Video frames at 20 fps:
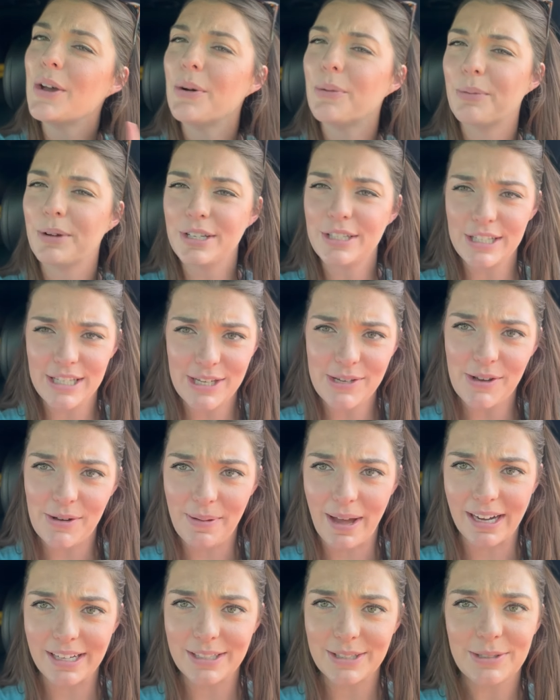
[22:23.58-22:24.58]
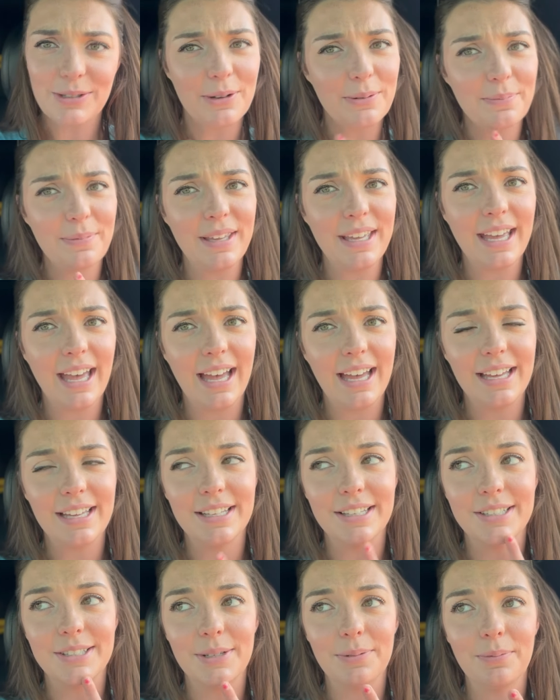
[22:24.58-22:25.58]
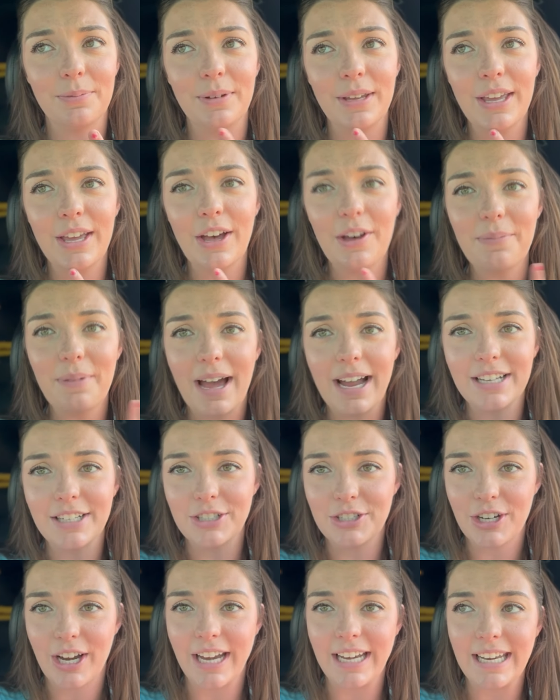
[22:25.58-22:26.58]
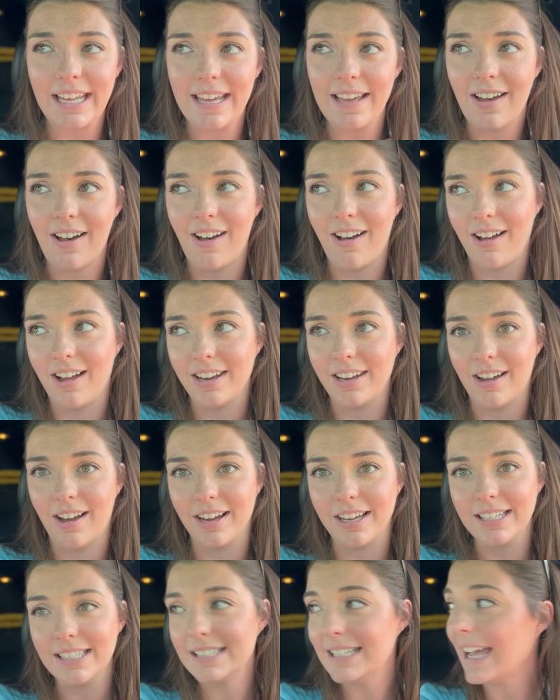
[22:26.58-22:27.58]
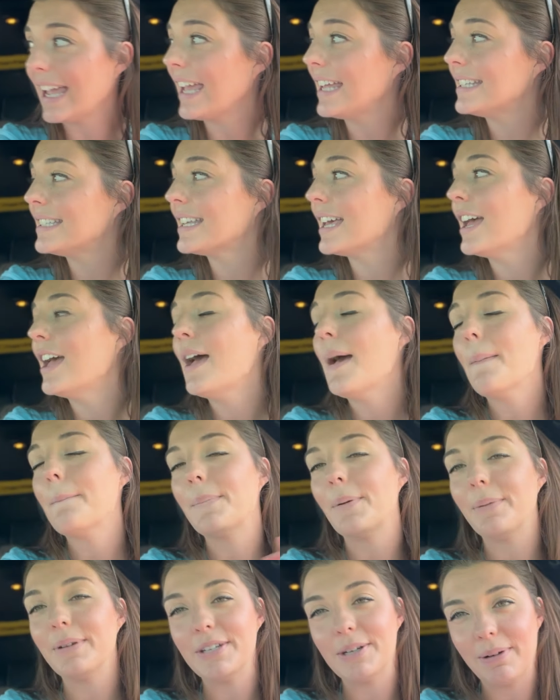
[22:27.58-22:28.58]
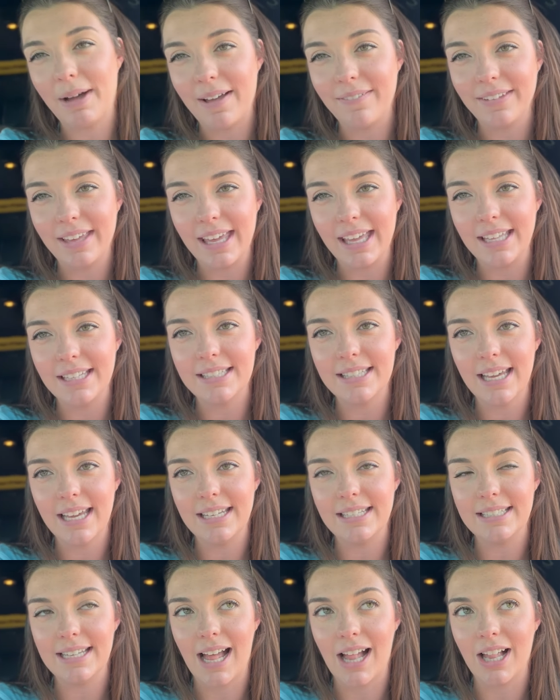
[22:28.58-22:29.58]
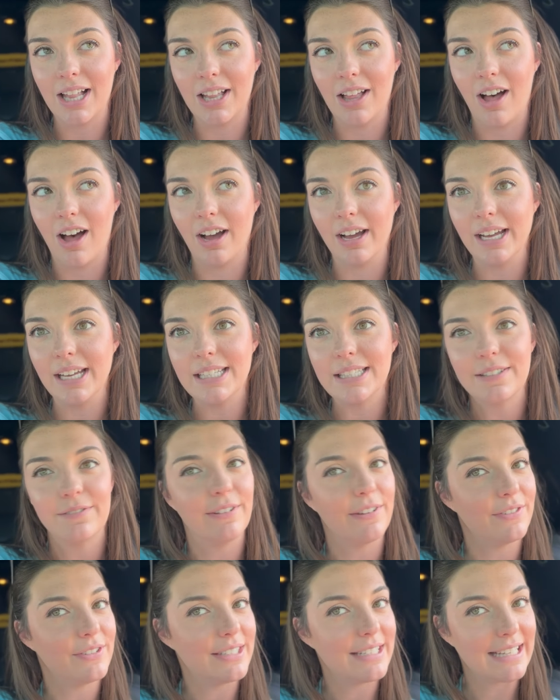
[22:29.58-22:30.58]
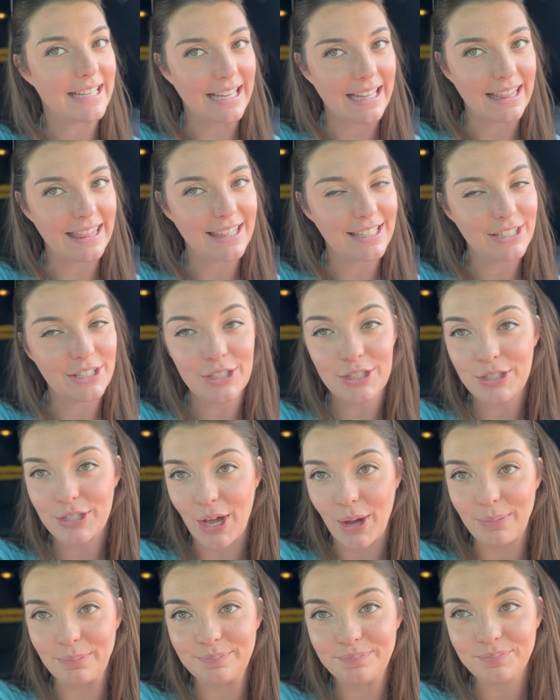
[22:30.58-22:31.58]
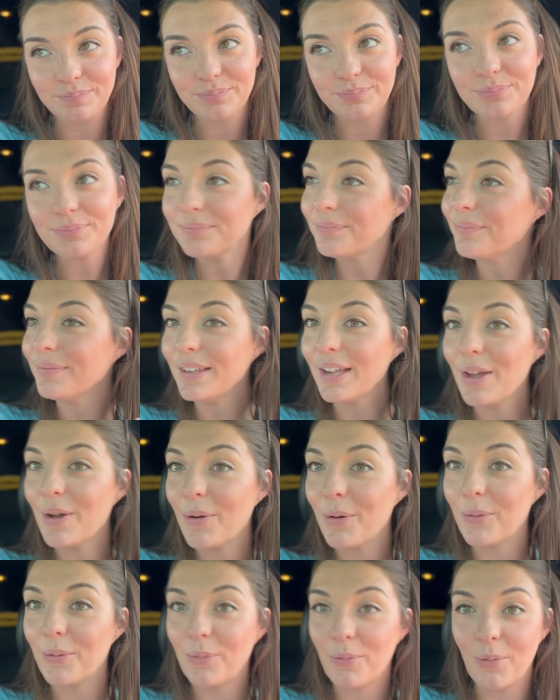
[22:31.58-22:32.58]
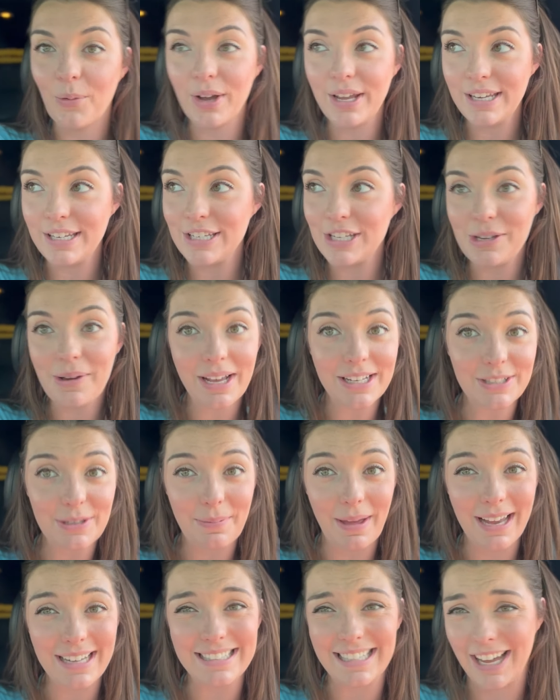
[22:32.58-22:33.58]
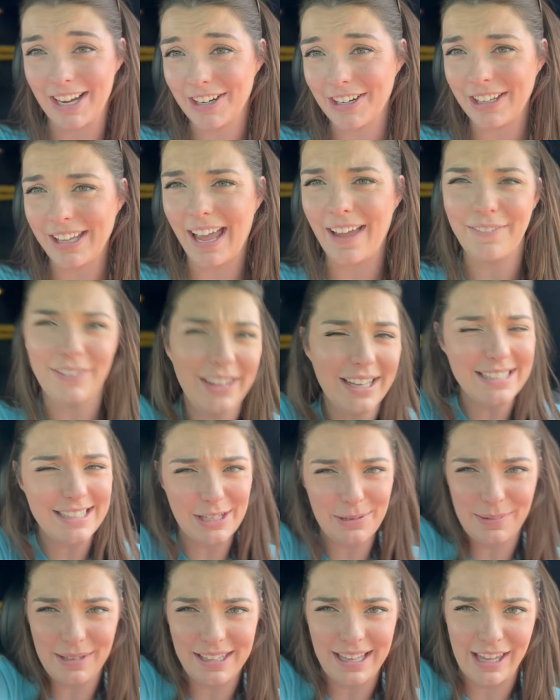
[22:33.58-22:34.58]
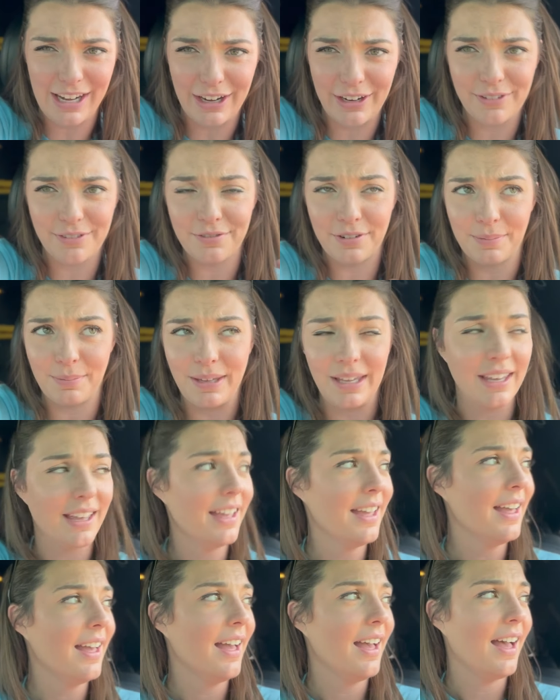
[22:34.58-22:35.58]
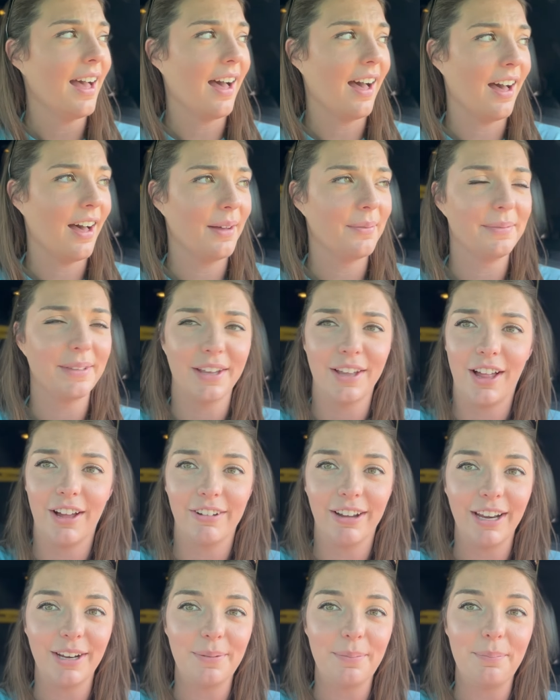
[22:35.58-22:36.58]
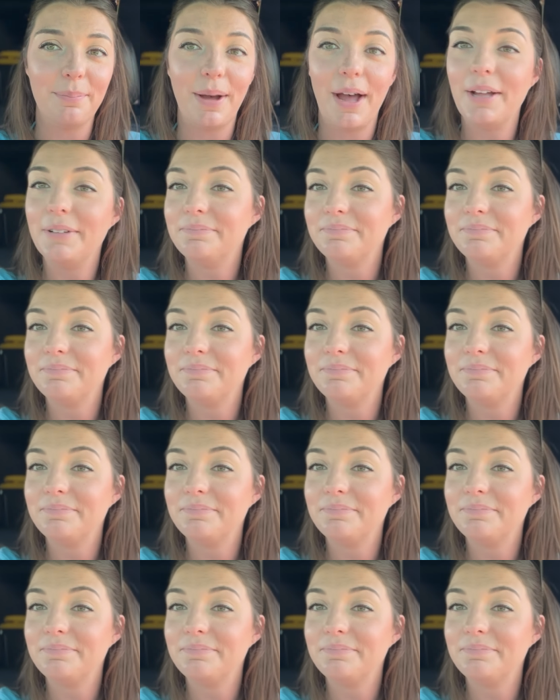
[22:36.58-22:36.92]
When do you go back to school? Because we go back to training on August 2nd, but we don't have kids until August 15th. So when do you guys go back? Is that early? I feel like it's a little bit later for me than Colorado, but